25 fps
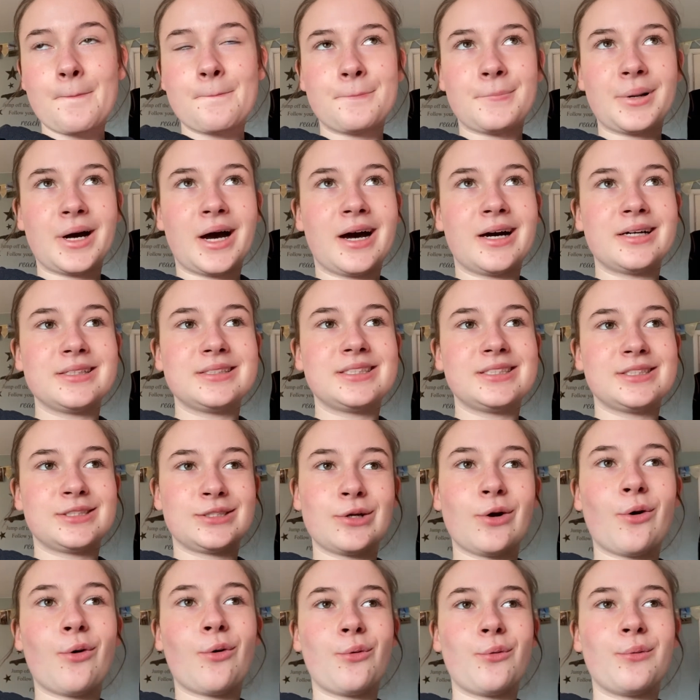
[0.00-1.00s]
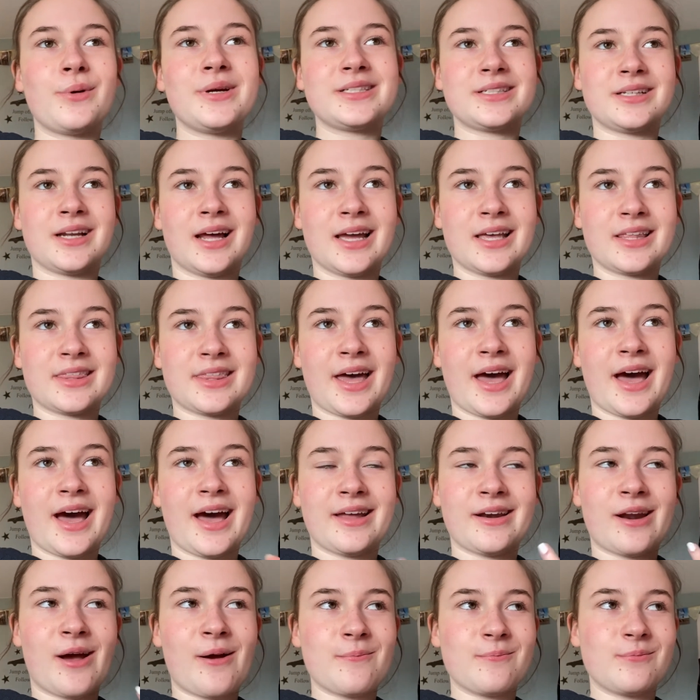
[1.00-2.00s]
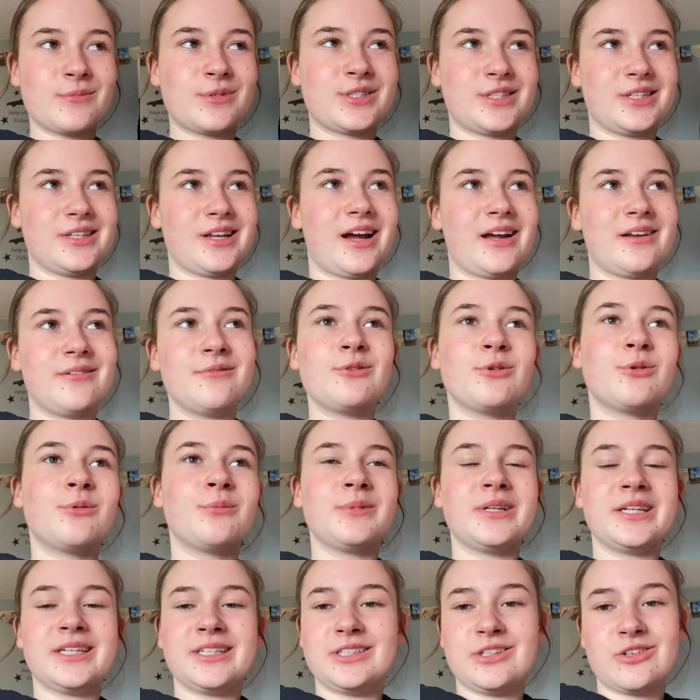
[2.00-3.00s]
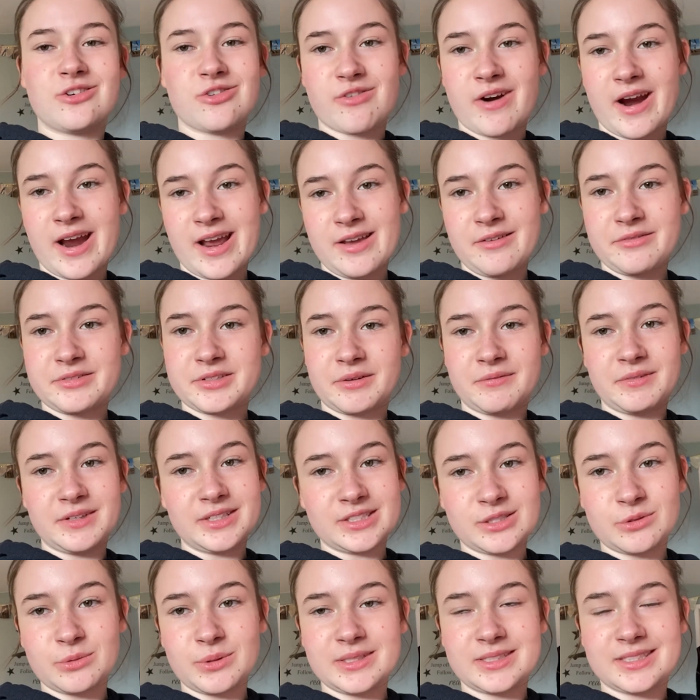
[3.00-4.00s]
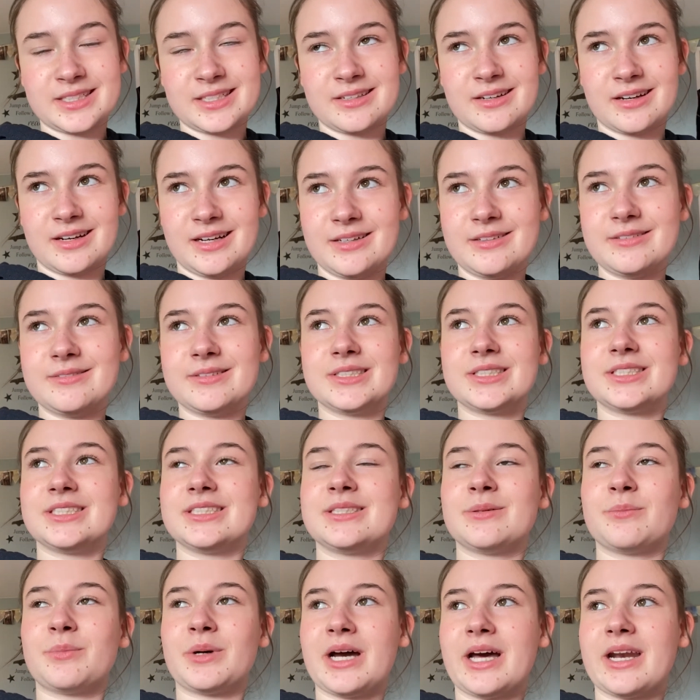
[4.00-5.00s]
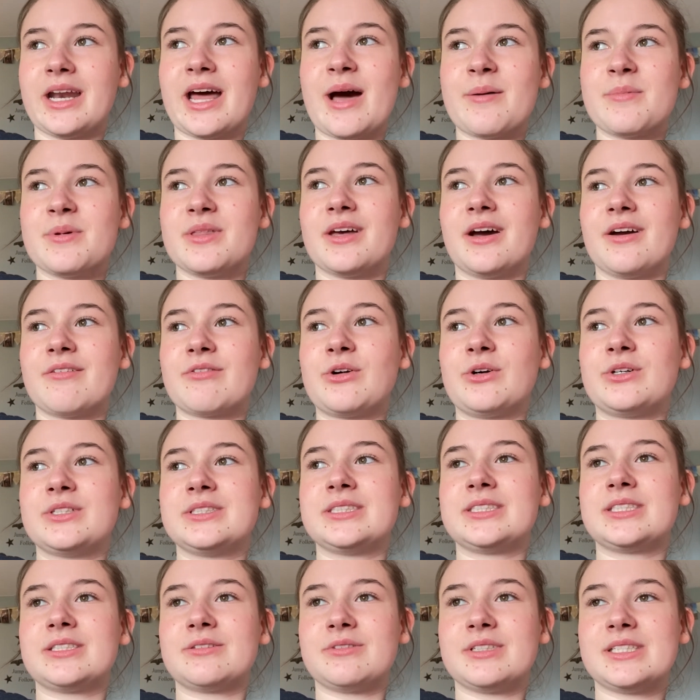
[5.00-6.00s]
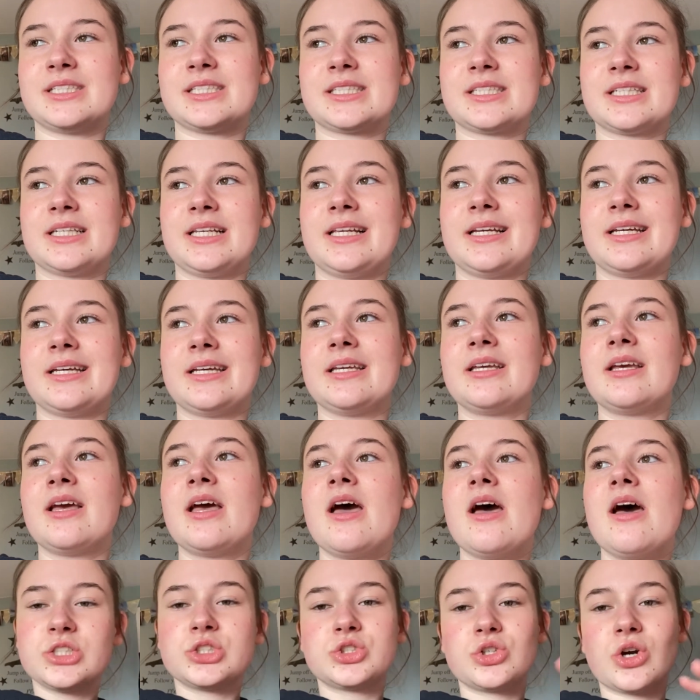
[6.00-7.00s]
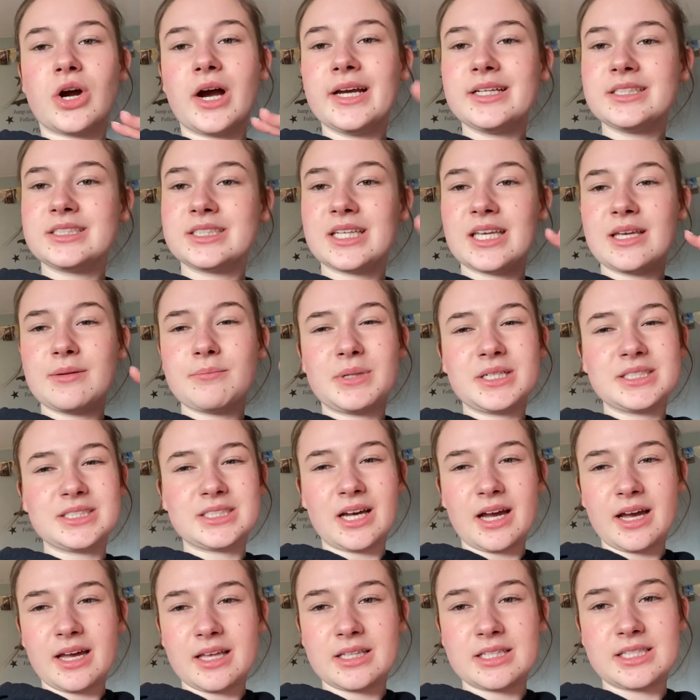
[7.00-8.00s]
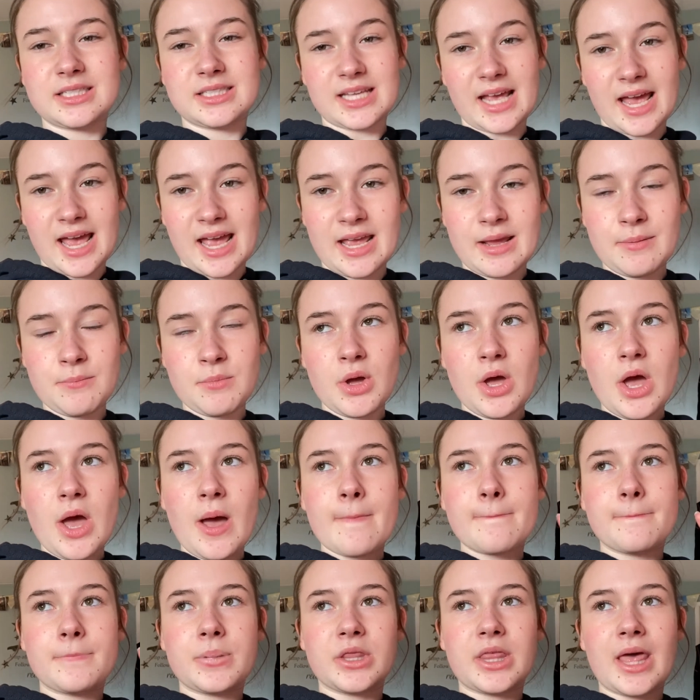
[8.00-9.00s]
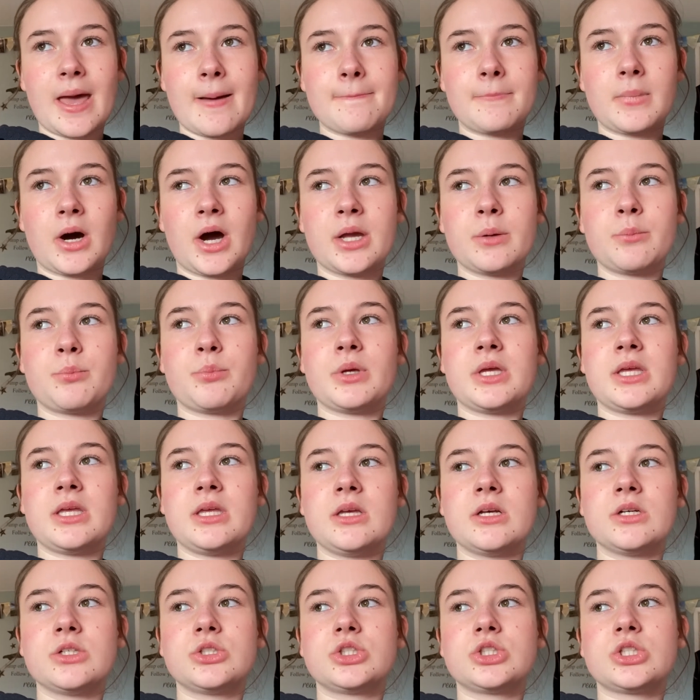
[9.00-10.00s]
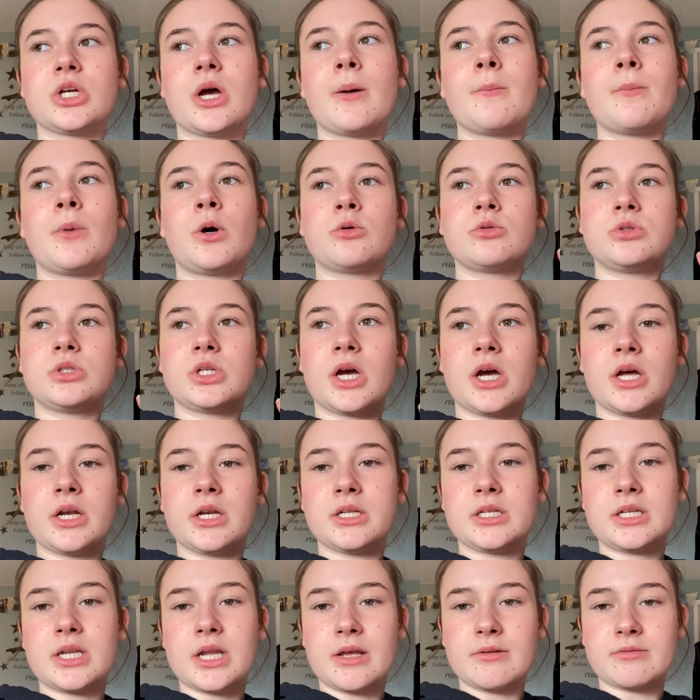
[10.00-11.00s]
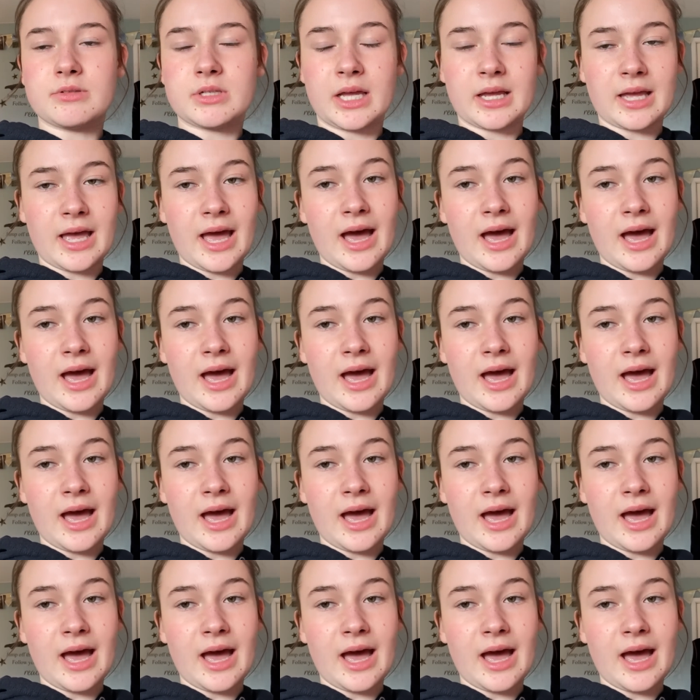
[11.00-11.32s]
but it's not always like that, and I normally crave something sweet at night, which is a bad habit that I've gotten into recently. Trying to keep my diet the same, but there might be some alternatives, like